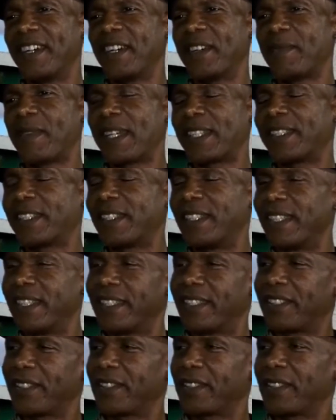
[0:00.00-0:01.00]
my
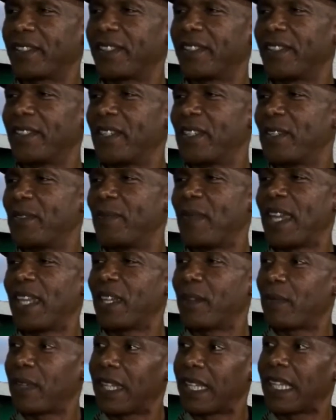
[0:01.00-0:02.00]
sister made
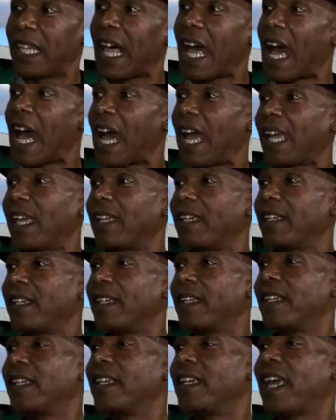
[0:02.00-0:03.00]
up a lie,
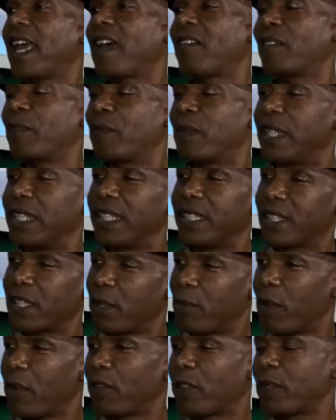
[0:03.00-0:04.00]
have the police
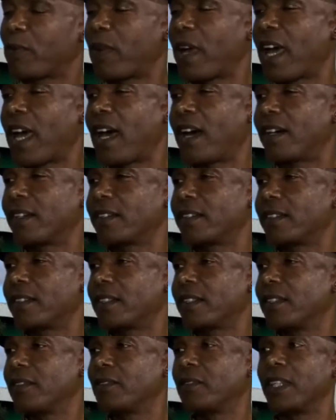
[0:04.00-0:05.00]
come over to my house
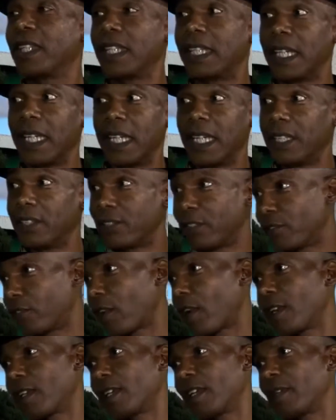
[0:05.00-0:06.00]
with guns
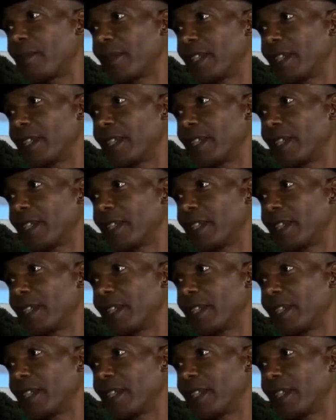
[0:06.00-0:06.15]
drawn on